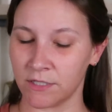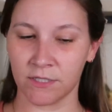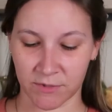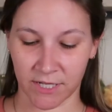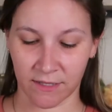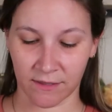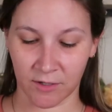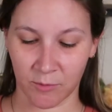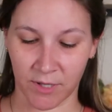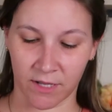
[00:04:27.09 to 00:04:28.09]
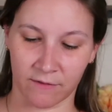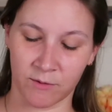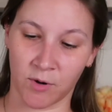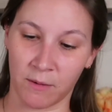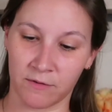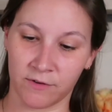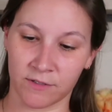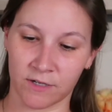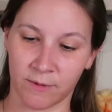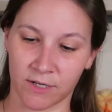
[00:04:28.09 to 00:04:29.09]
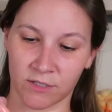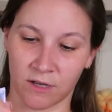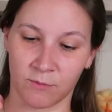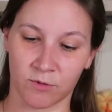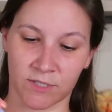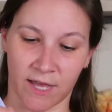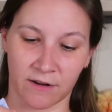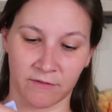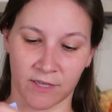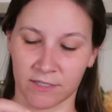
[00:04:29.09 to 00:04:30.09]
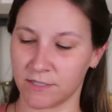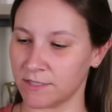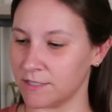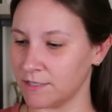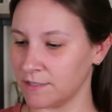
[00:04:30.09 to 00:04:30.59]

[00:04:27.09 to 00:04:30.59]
I'm gonna take a little bit of the priming filter. I'm actually almost out of this.